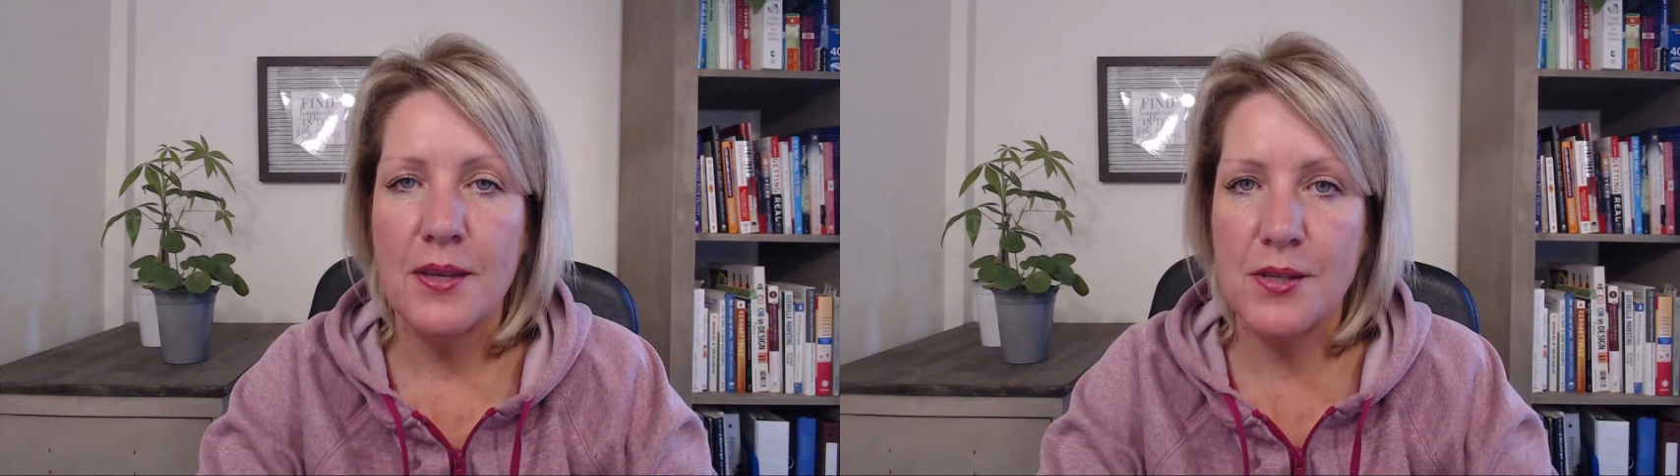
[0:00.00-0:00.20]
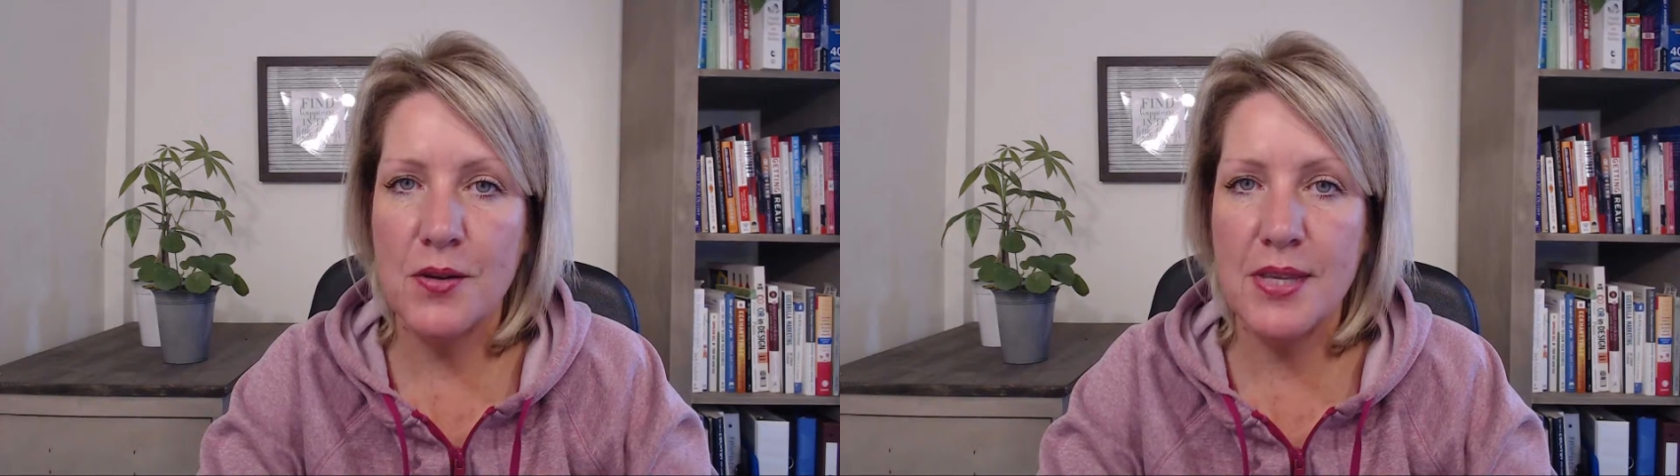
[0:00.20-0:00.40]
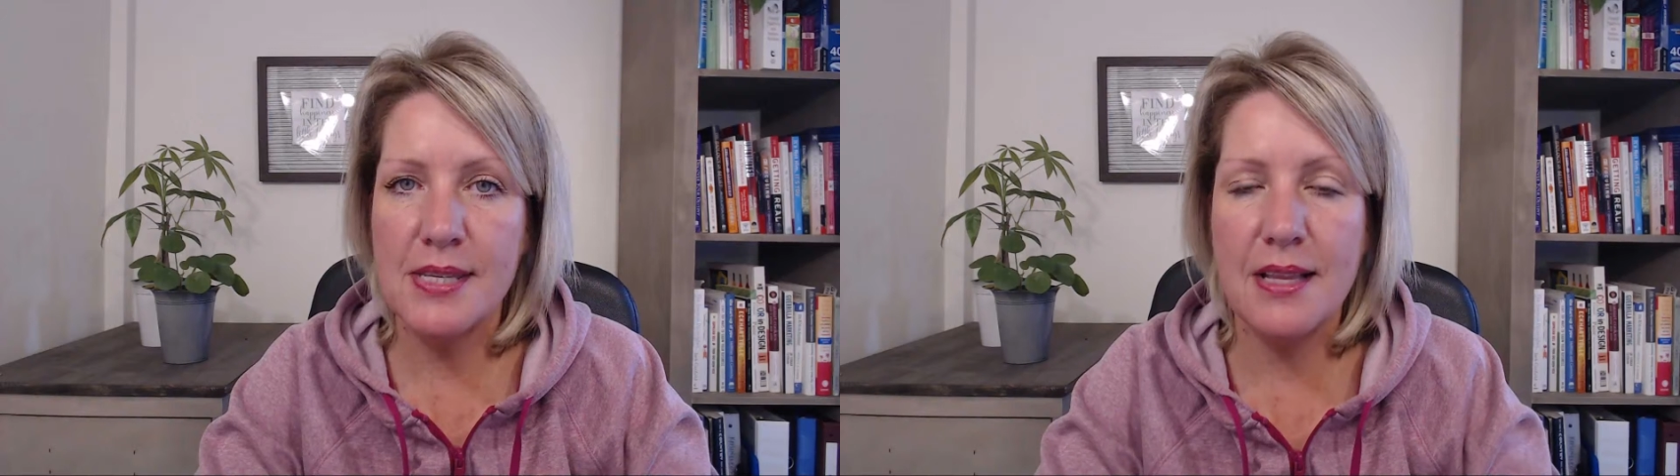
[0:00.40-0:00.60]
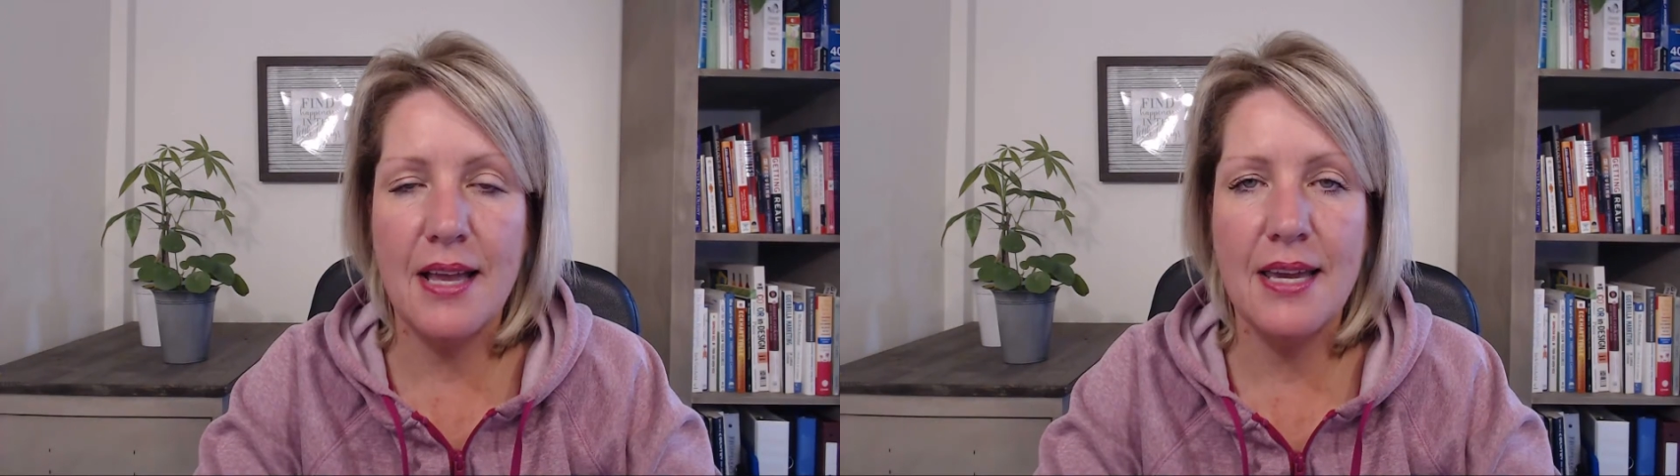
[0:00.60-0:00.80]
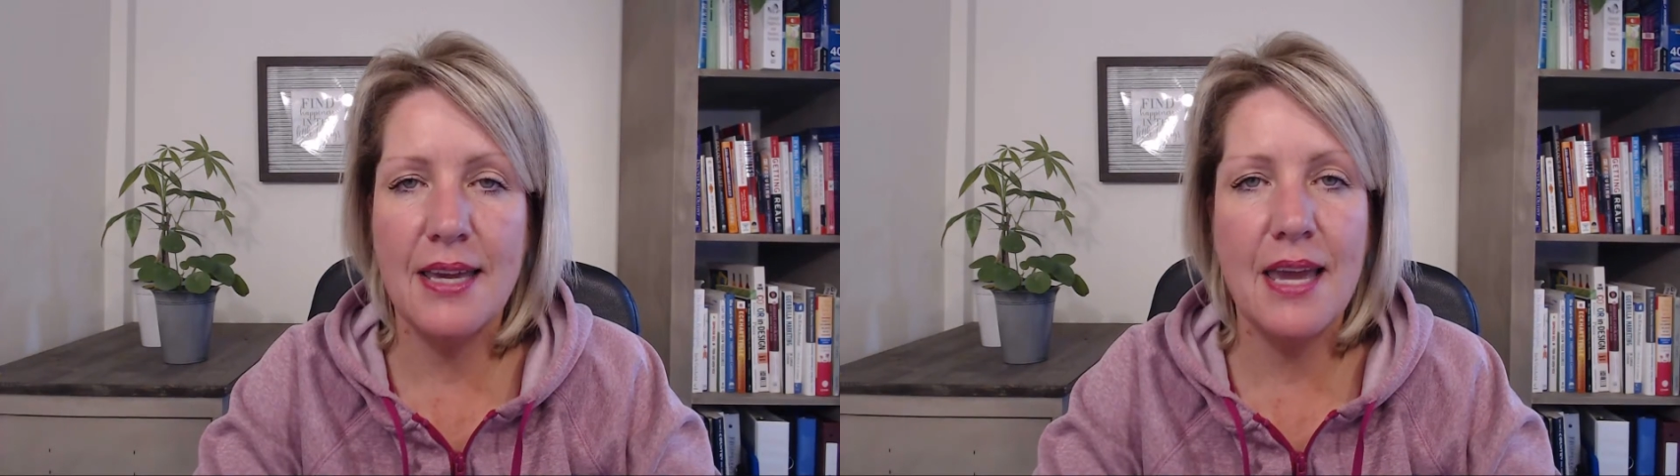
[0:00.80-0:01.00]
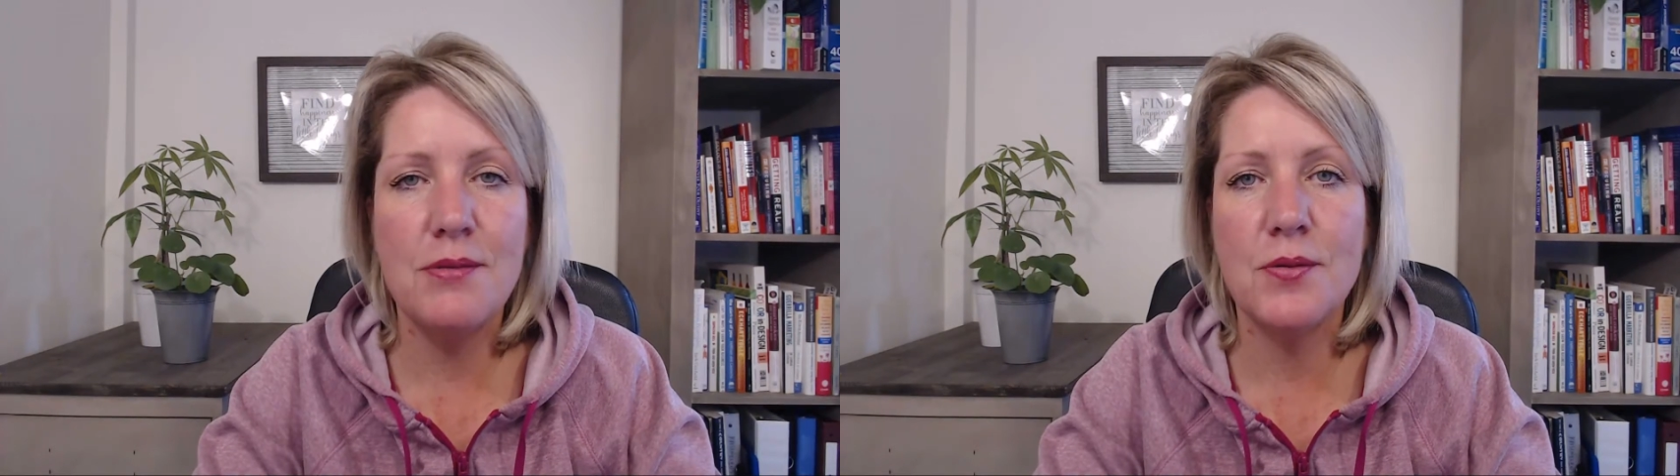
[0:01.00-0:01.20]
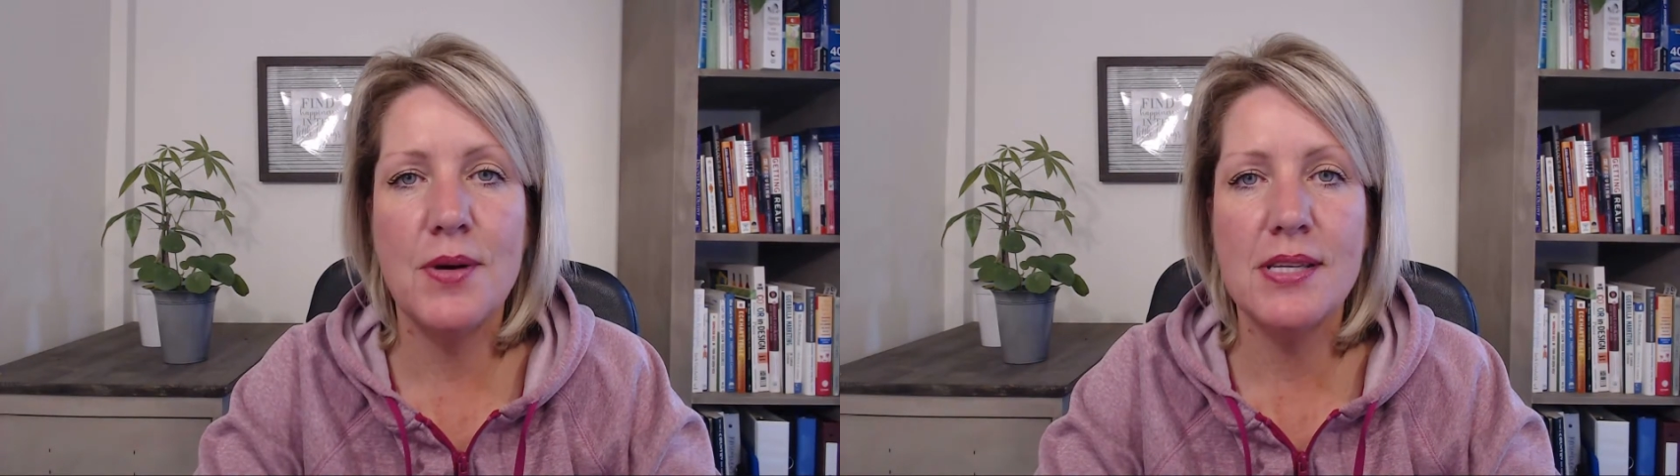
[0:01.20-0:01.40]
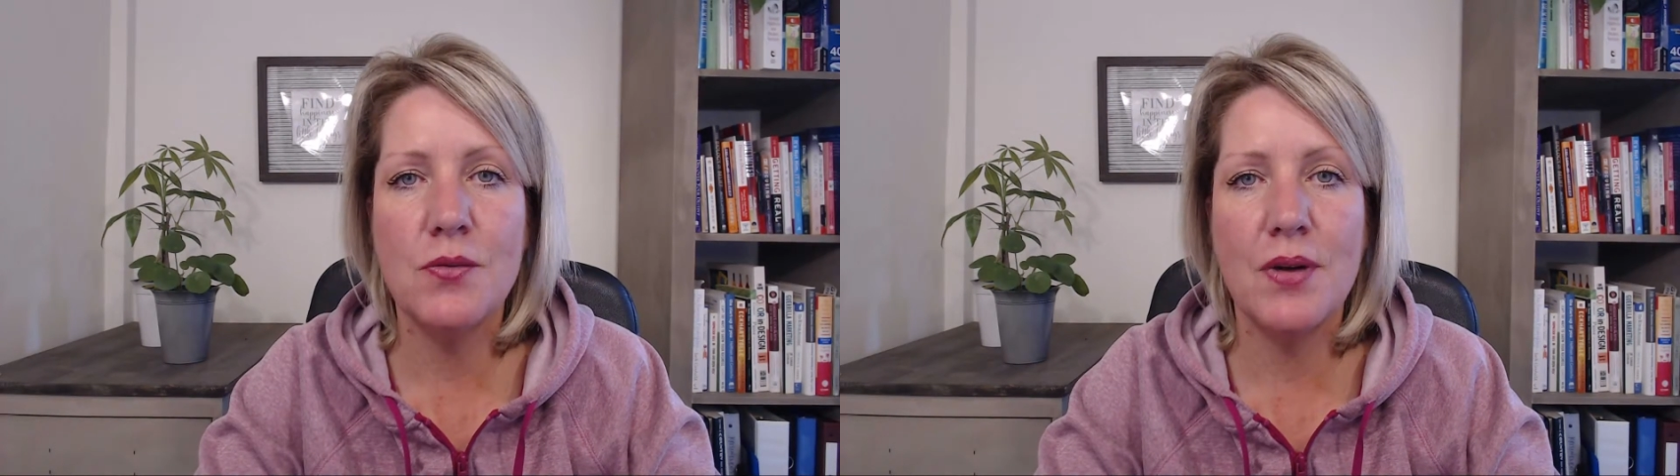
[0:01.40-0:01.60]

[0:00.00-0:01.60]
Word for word: So this client came to us